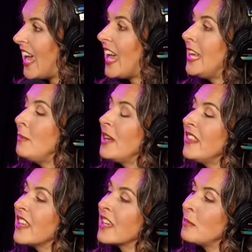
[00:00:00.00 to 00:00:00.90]
Anybody
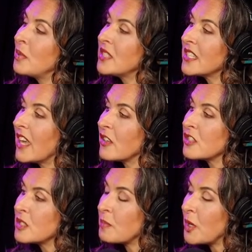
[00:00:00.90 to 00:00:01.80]
that can put together
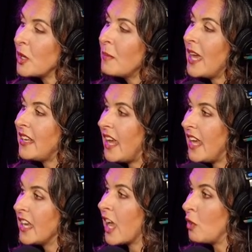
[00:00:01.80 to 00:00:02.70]
sperm and
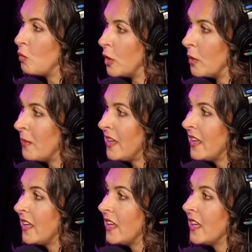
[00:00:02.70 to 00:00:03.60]
egg and womb
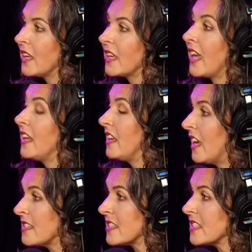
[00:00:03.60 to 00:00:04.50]
can, in
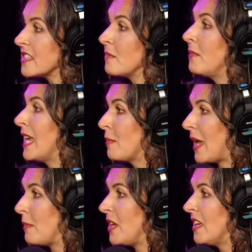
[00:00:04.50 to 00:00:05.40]
essence, make a
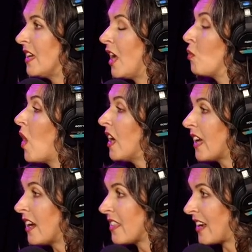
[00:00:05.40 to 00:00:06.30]
baby and walk
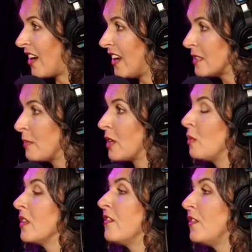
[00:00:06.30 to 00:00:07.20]
out of that hospital
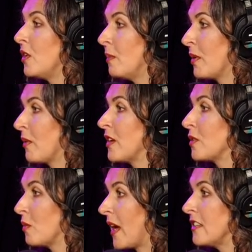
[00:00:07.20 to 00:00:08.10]
with full
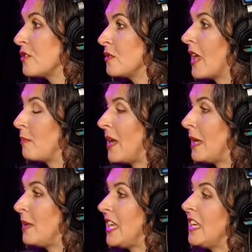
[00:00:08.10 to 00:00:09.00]
parental rights to that
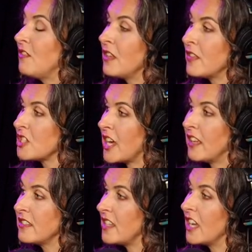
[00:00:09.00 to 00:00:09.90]
baby, even if the
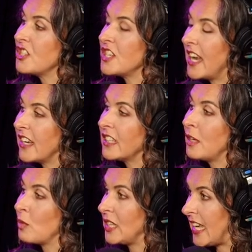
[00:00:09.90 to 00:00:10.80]
child's not genetically
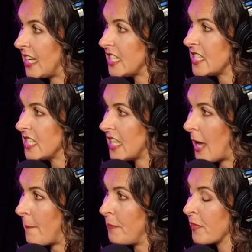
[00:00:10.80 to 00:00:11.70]
related to
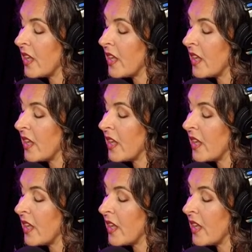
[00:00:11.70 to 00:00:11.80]
them.